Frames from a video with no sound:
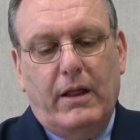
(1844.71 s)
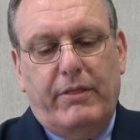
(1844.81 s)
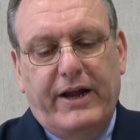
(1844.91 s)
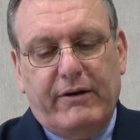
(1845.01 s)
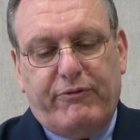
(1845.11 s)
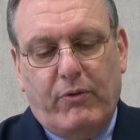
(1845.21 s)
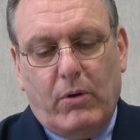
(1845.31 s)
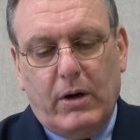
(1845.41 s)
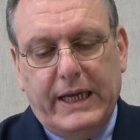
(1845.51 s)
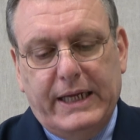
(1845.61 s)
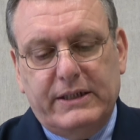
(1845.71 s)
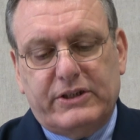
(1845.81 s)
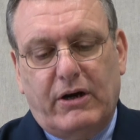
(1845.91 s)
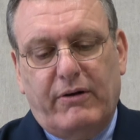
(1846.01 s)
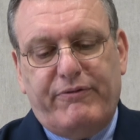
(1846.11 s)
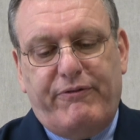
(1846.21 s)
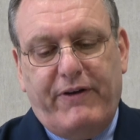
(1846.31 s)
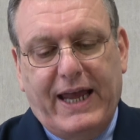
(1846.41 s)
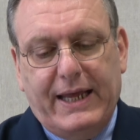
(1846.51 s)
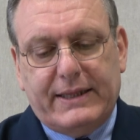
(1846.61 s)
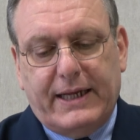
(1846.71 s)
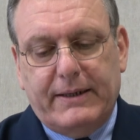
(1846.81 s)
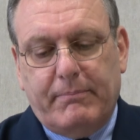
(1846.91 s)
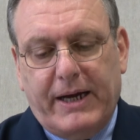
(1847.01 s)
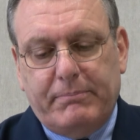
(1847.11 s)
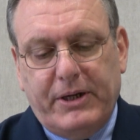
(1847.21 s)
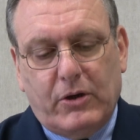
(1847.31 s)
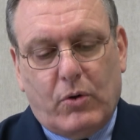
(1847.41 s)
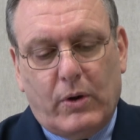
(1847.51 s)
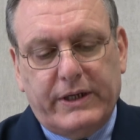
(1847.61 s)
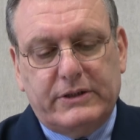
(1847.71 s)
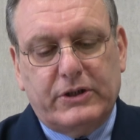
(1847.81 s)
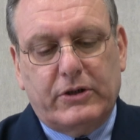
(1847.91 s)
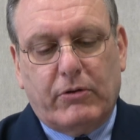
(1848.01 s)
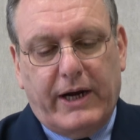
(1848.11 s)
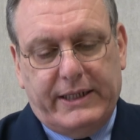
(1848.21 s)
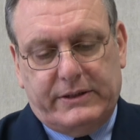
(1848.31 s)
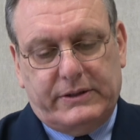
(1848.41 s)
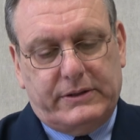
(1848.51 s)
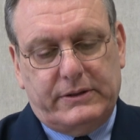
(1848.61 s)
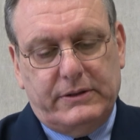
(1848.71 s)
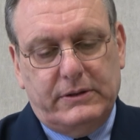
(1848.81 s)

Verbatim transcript: Therefore, it is of faith that it might be according to grace